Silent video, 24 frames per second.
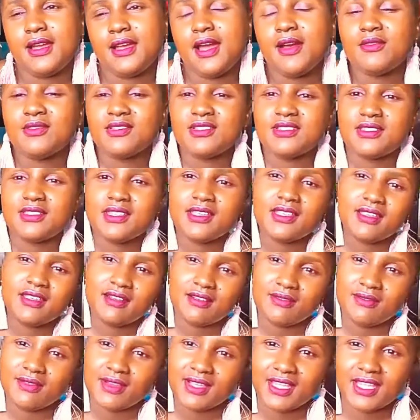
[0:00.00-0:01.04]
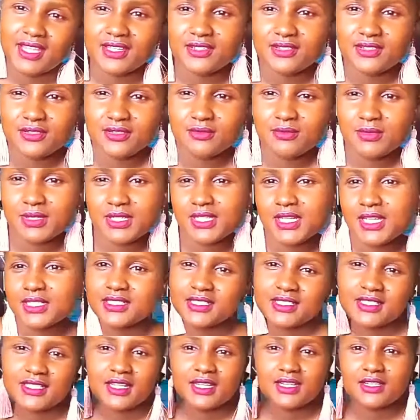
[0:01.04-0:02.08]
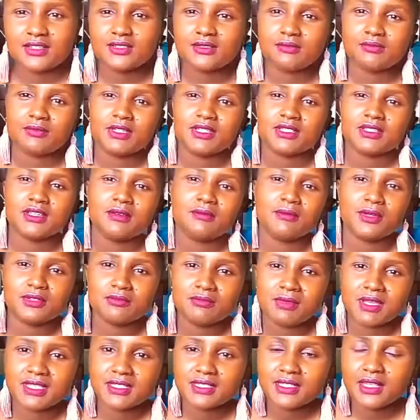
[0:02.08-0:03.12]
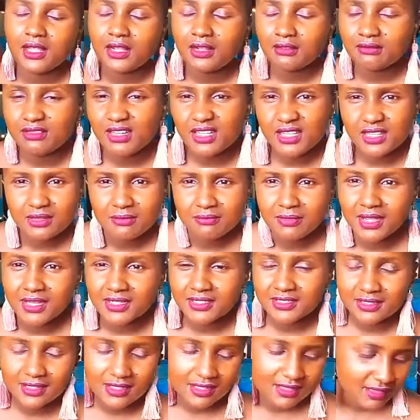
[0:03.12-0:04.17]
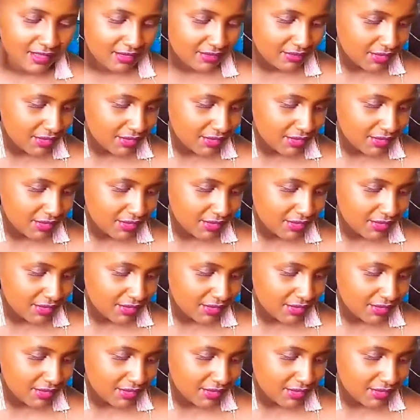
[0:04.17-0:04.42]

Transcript: was thinking of a get to know me tag, just a little bit about myself, nothing much, nothing